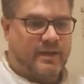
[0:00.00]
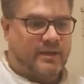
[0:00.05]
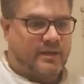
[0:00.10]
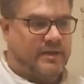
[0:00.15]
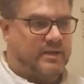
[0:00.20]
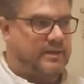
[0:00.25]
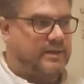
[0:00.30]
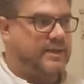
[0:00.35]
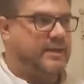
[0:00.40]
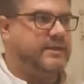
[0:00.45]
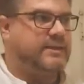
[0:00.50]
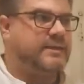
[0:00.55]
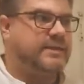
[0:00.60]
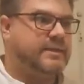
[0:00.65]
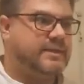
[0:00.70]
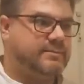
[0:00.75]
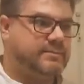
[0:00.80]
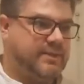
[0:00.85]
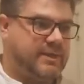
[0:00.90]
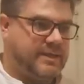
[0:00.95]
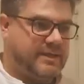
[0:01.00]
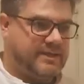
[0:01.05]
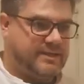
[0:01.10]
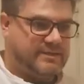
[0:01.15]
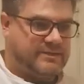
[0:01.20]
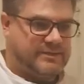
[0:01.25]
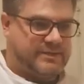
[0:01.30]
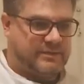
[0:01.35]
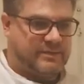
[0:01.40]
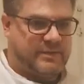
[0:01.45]
kidney
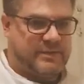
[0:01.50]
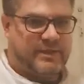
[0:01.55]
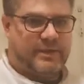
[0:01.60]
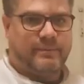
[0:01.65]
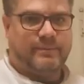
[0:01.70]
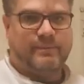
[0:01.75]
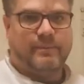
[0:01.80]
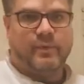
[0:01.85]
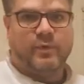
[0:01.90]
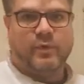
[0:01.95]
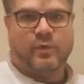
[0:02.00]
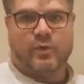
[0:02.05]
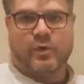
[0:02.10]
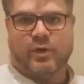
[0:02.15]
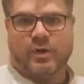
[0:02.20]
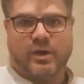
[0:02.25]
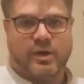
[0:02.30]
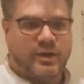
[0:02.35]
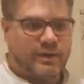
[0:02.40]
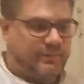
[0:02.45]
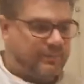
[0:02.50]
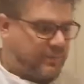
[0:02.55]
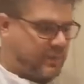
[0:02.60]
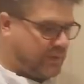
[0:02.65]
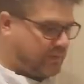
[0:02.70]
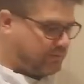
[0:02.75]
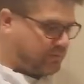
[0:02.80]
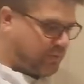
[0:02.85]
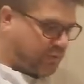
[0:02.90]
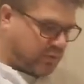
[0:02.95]
beans in them, or
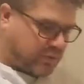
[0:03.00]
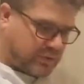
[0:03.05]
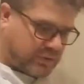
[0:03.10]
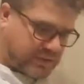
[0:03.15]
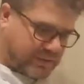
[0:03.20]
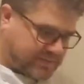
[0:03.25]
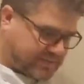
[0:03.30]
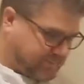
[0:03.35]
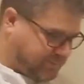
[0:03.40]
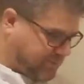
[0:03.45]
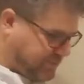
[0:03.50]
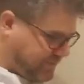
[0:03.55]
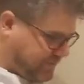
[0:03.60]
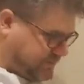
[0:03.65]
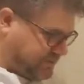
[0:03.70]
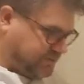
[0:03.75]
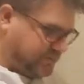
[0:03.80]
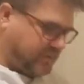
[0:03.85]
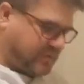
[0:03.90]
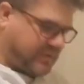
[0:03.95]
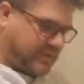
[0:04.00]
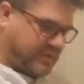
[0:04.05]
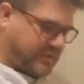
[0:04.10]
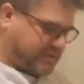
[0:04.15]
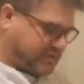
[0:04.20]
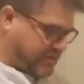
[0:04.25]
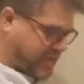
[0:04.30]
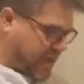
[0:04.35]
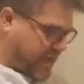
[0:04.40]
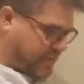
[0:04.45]
more or less beets, more or
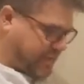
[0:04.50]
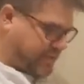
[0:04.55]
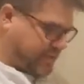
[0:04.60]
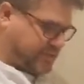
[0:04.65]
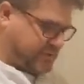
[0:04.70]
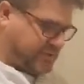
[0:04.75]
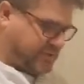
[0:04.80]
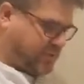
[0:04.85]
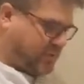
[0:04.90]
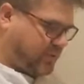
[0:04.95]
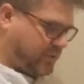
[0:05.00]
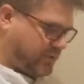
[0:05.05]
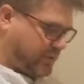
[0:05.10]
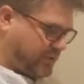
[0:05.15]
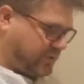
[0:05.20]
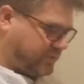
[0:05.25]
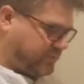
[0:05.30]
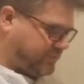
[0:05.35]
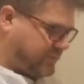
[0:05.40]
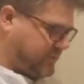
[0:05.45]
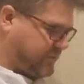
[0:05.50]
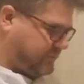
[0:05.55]
less cabbage. So it's really a